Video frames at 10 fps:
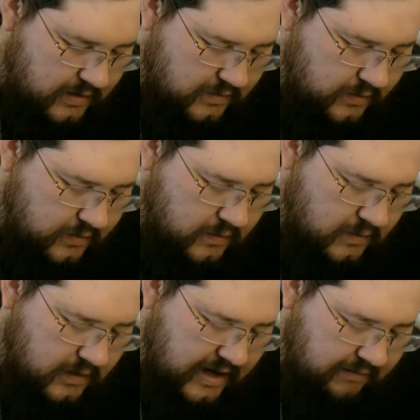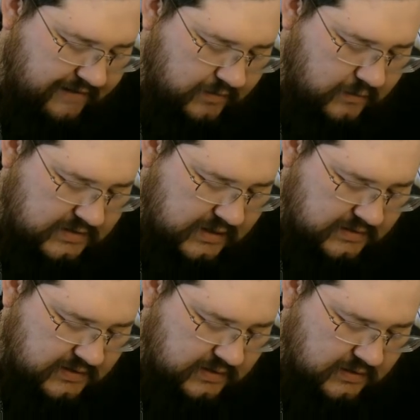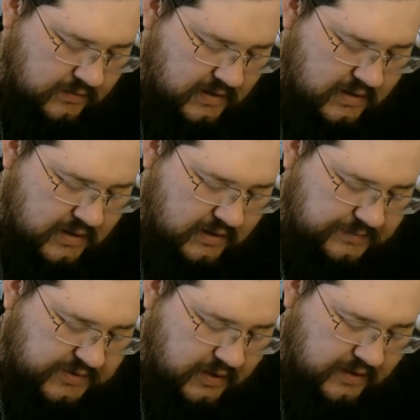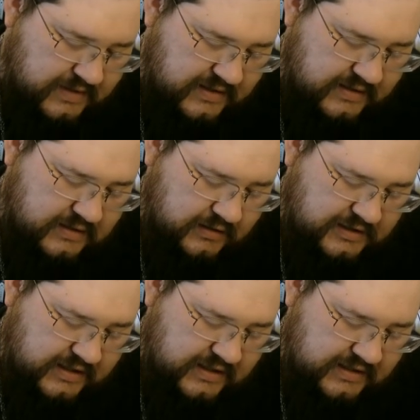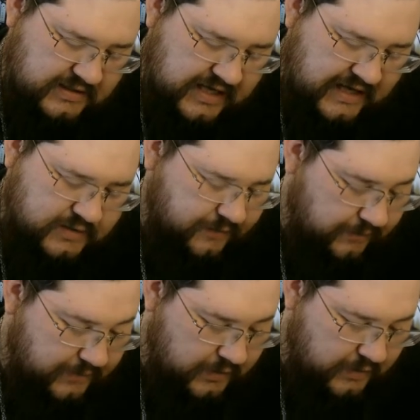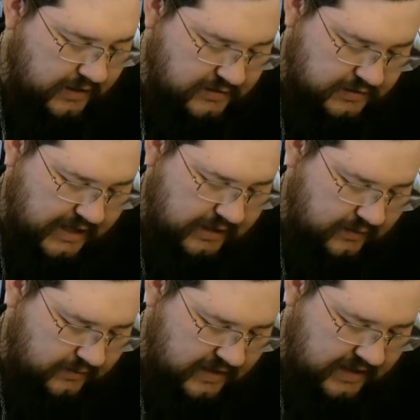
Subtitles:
The new ruler, however, was also absorbed in indulging his taste for food and drink, that